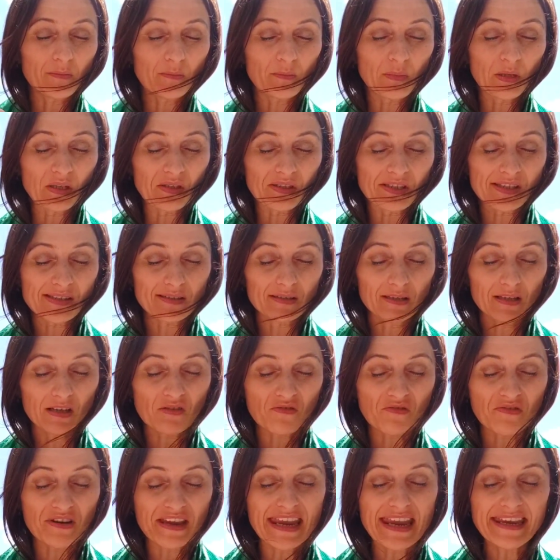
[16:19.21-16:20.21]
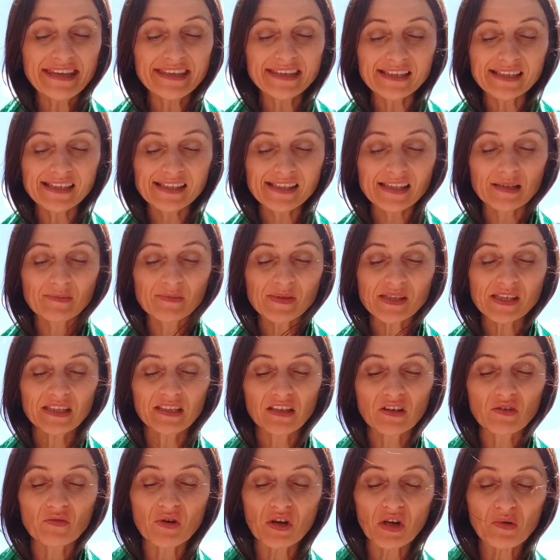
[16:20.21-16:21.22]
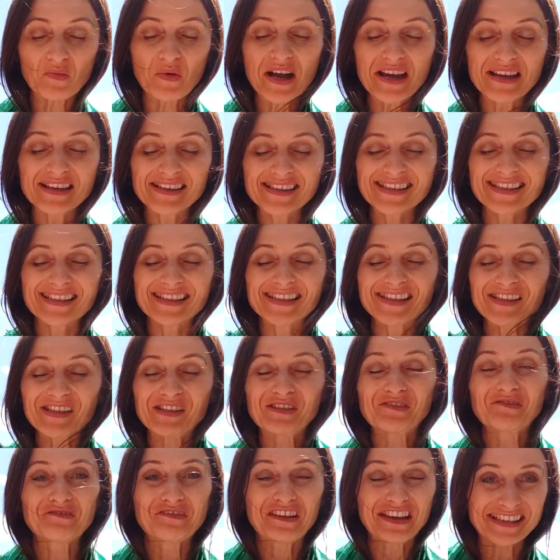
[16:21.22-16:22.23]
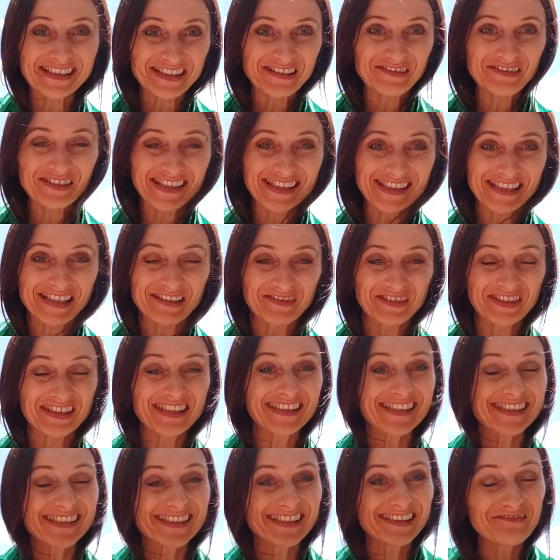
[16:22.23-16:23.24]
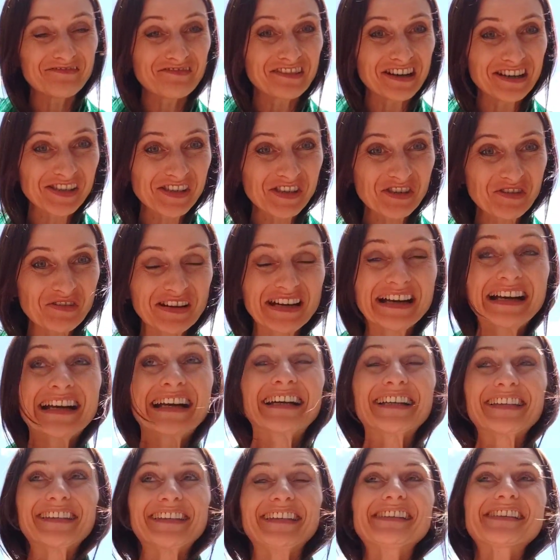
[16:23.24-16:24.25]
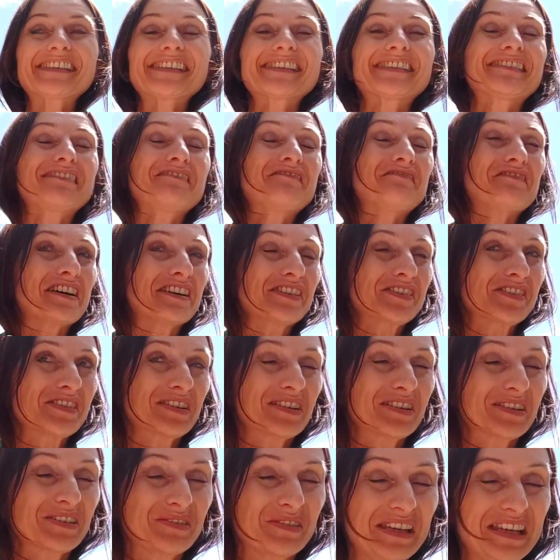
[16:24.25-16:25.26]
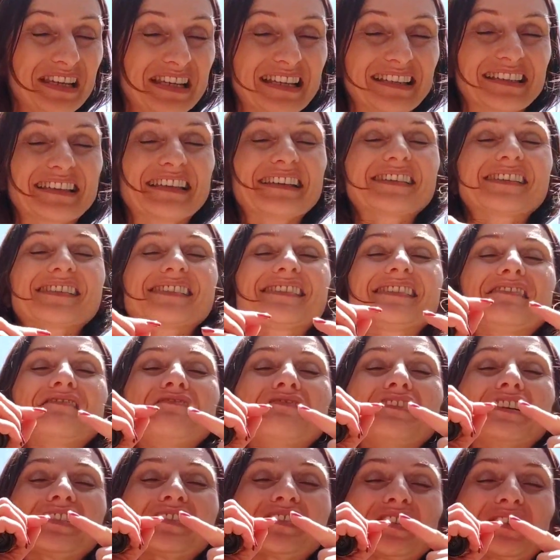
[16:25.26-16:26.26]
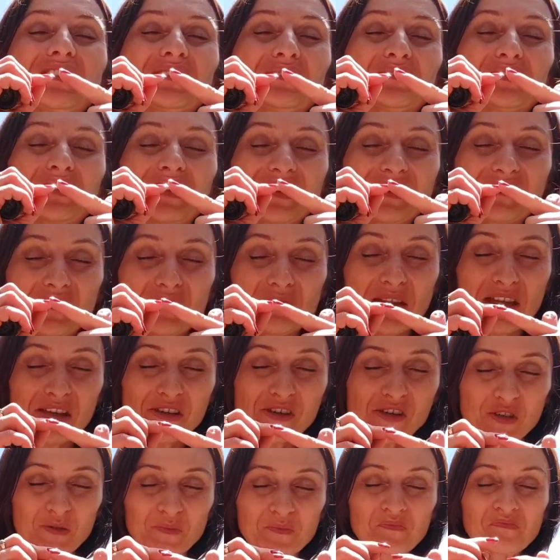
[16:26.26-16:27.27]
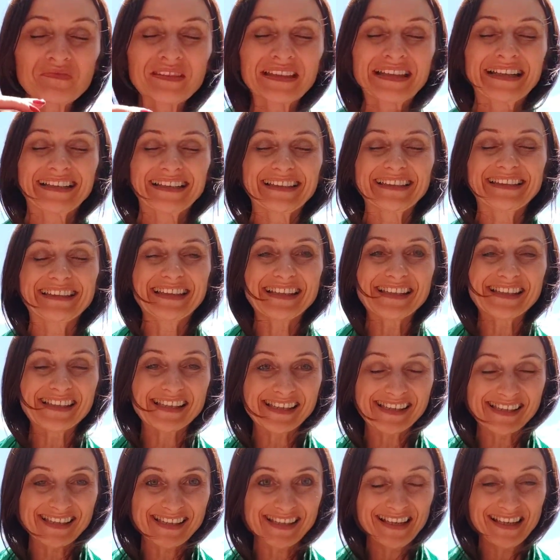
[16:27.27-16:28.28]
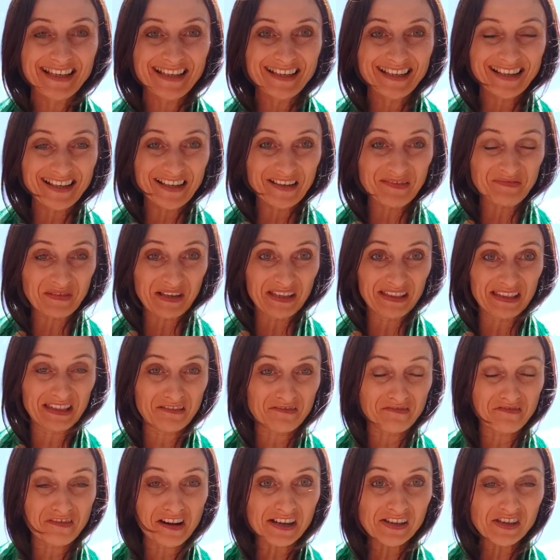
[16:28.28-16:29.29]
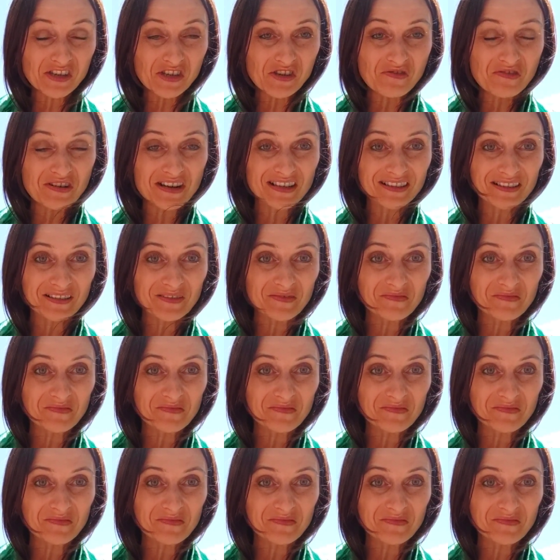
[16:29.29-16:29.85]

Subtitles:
Because creating something requires us to face ourselves. This is the fast track. This is the fast track to healing. This is the fast track to transformation. This is the fast track